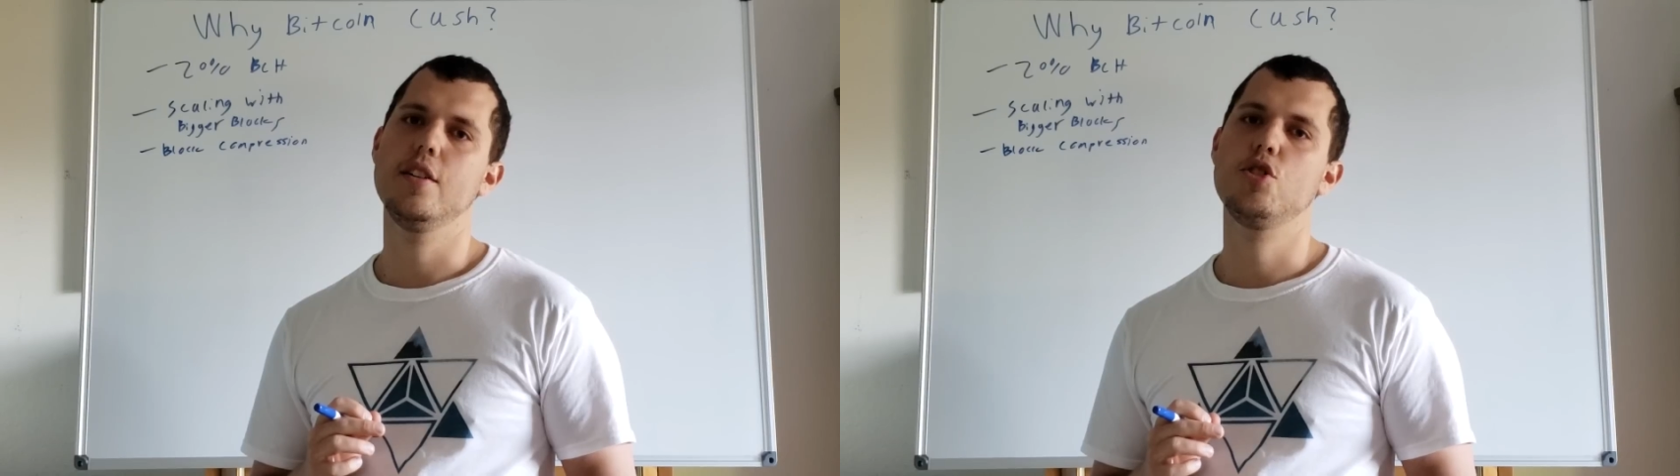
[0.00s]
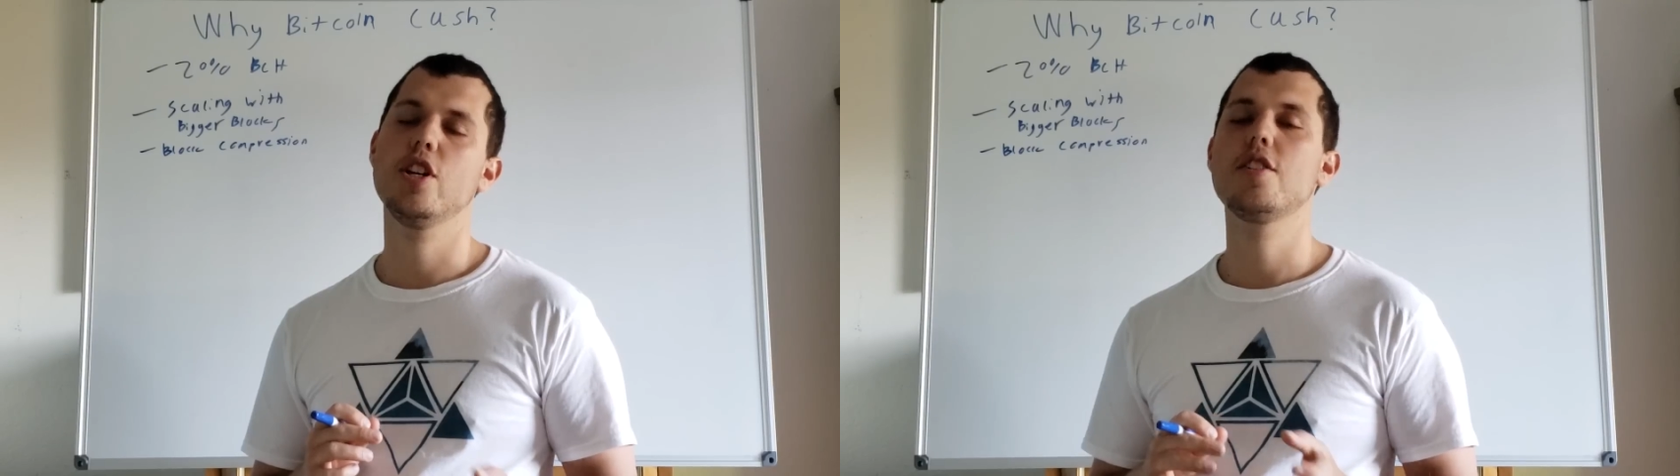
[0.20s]

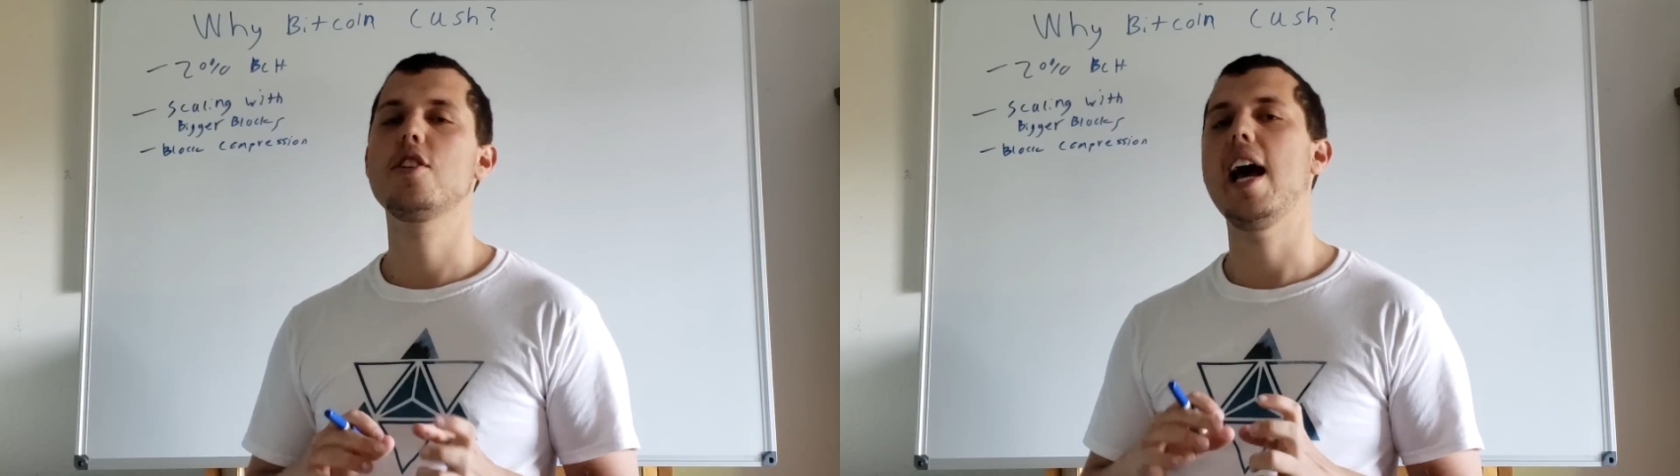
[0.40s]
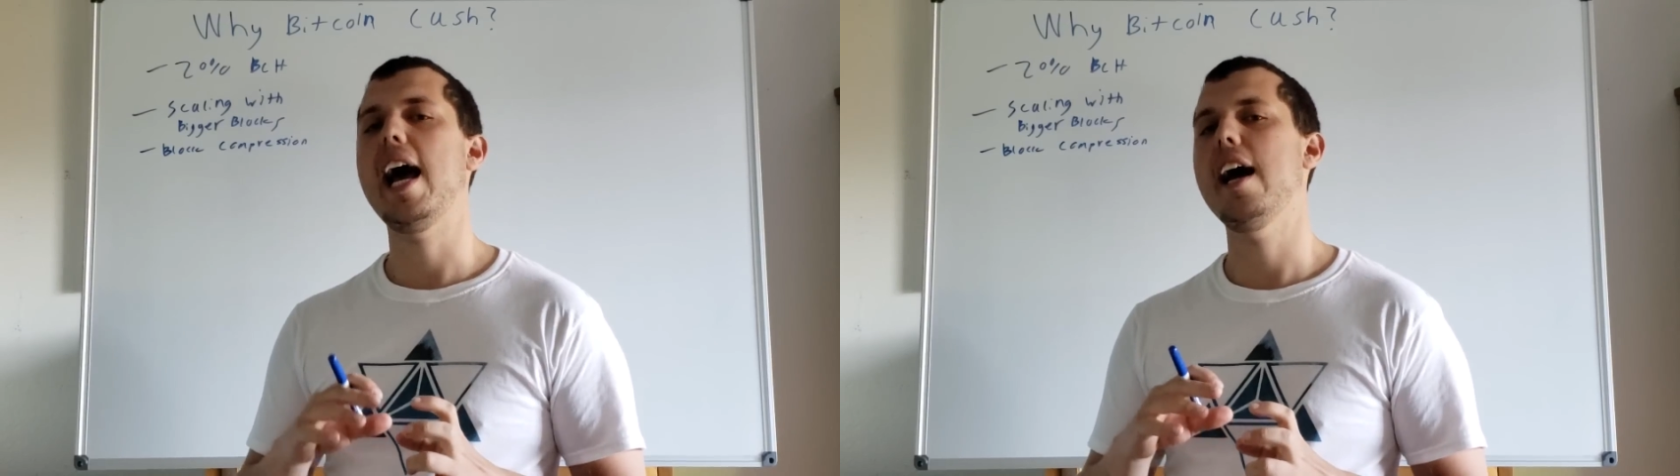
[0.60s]
just
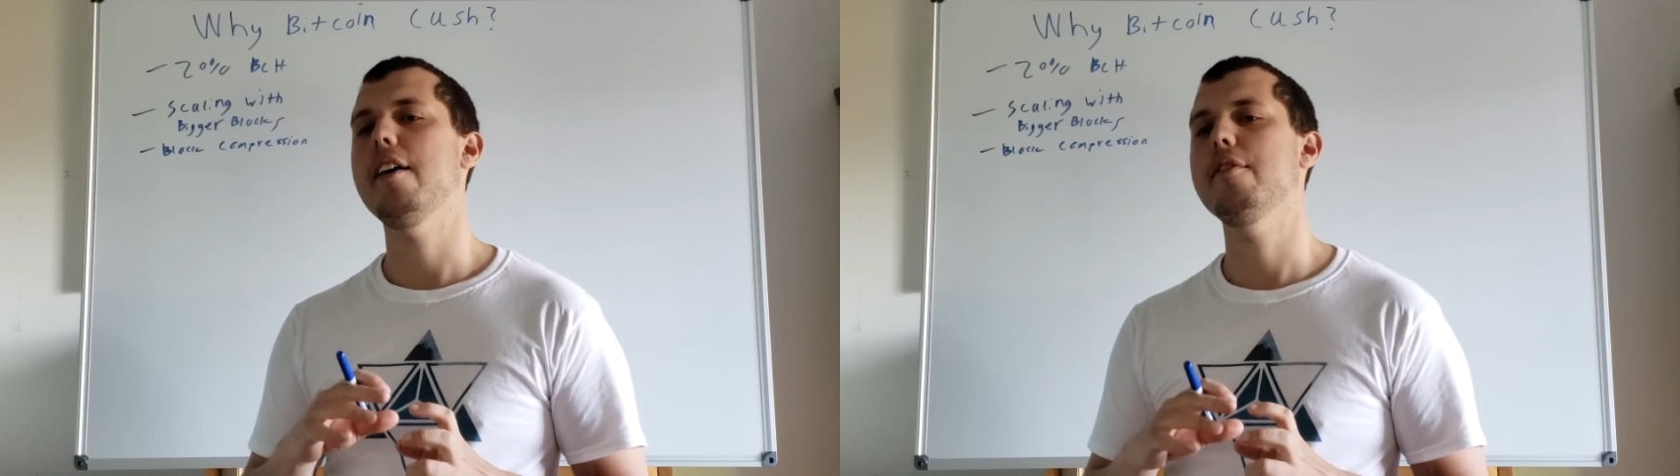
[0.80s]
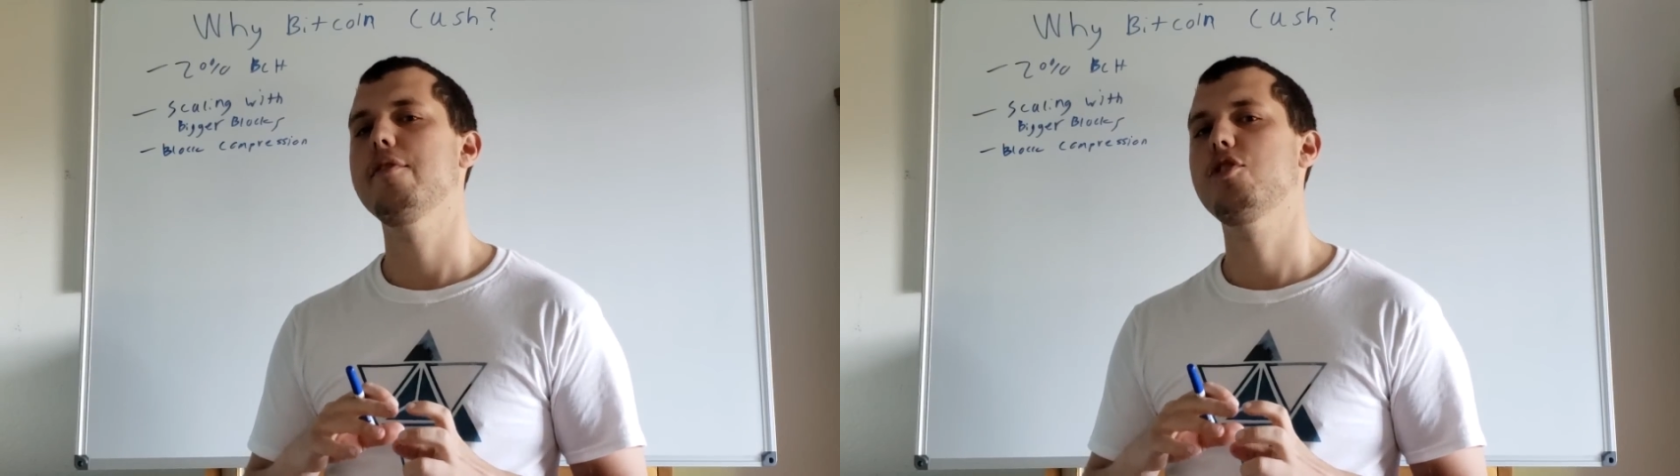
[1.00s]

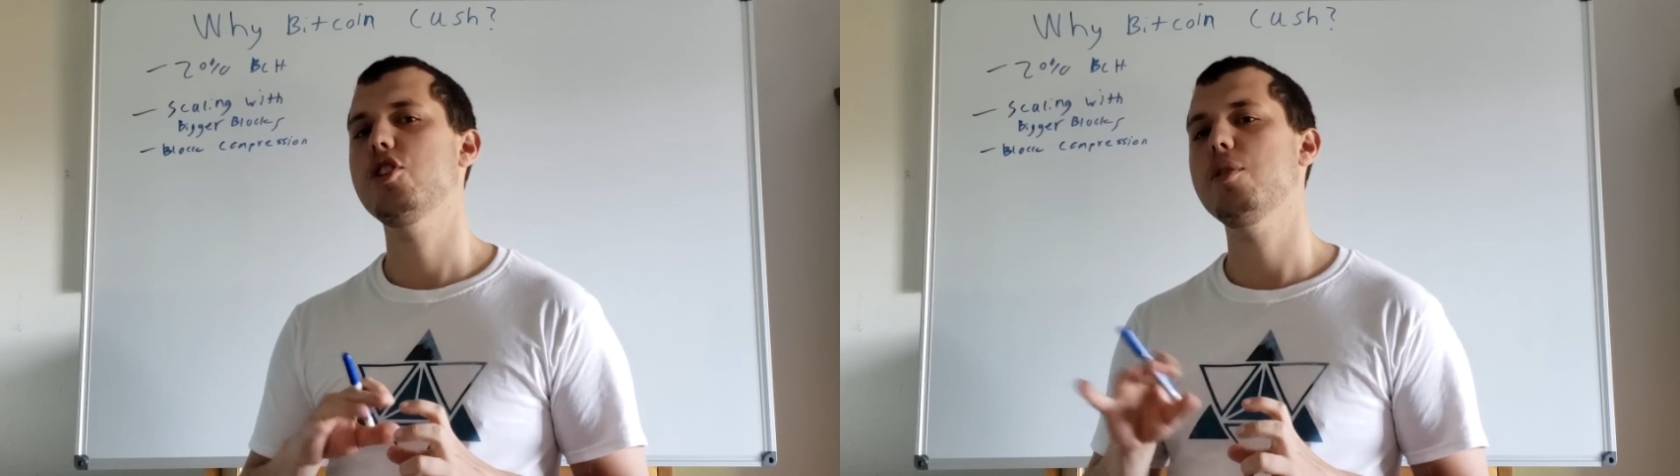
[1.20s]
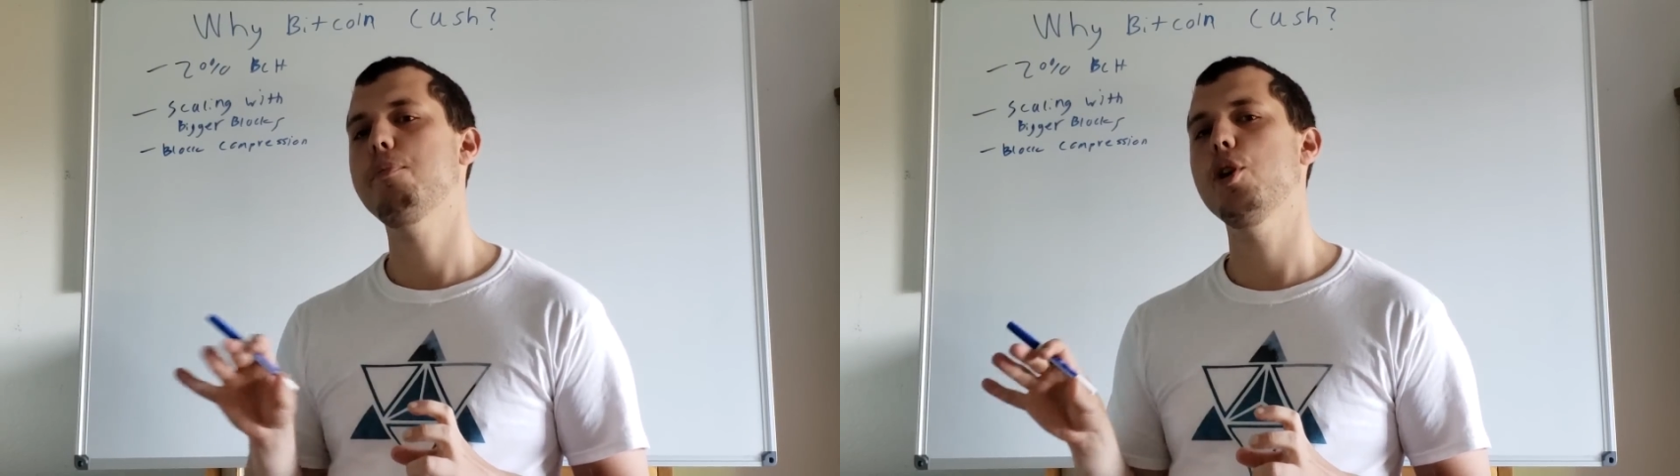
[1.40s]

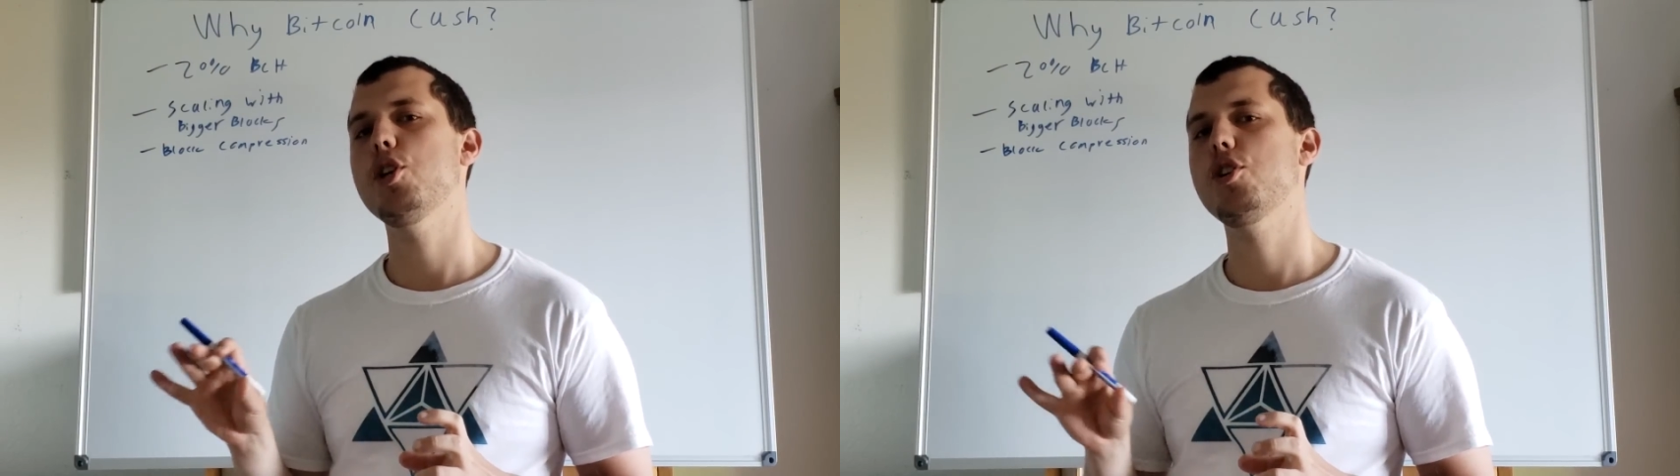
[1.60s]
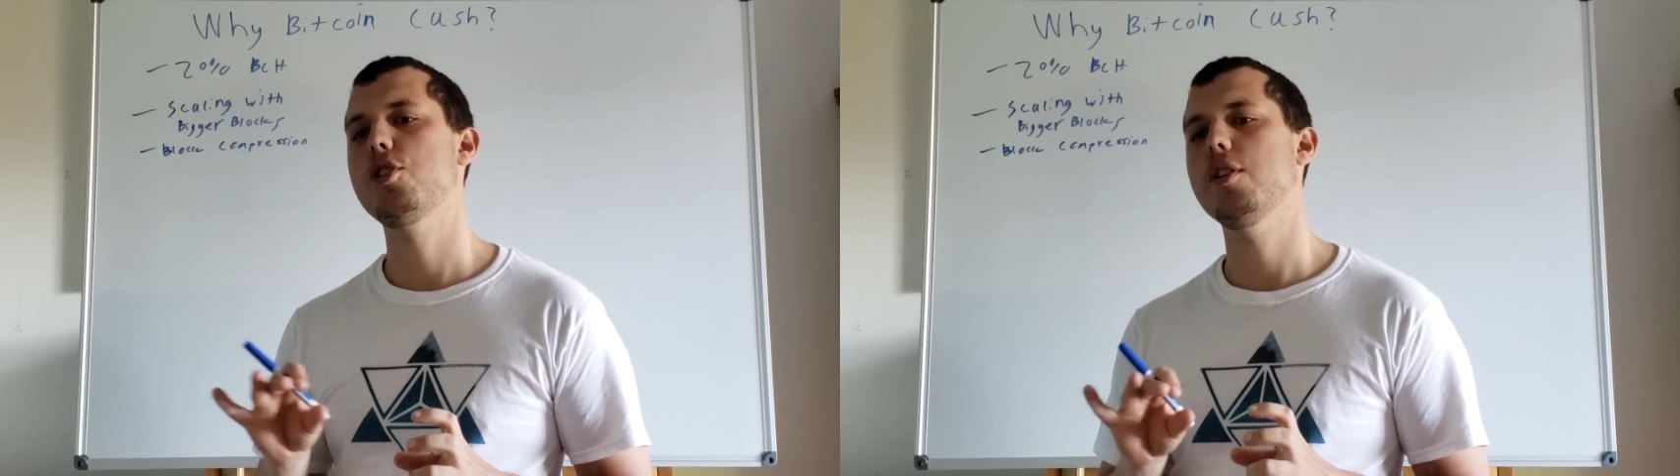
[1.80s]
to
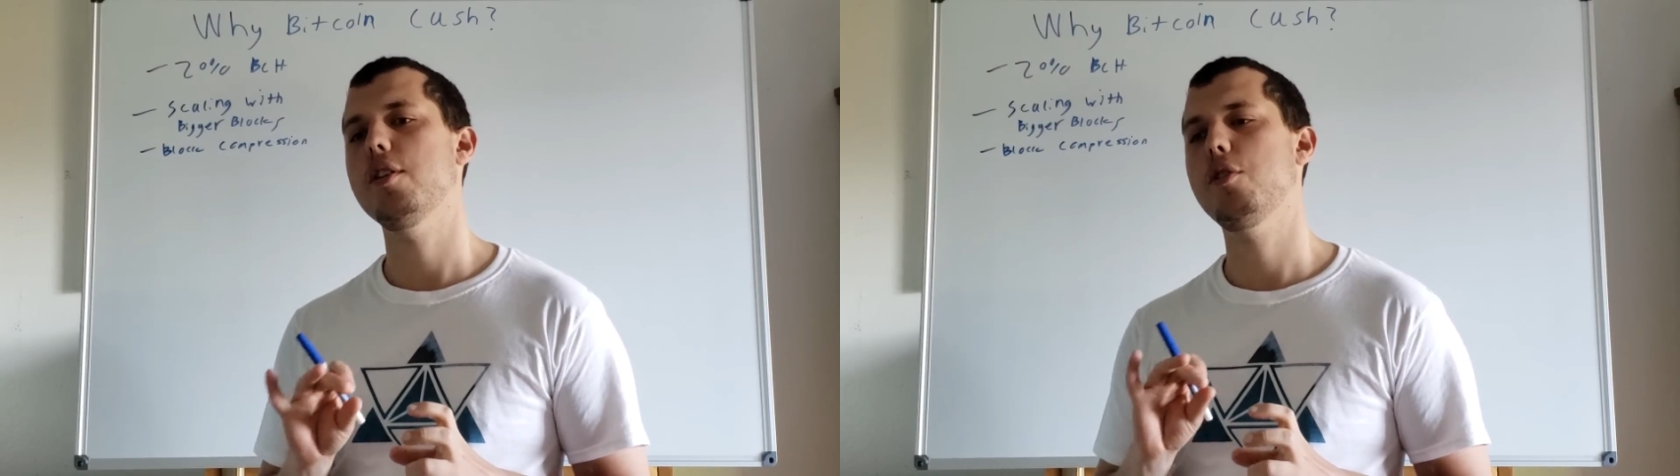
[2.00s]
push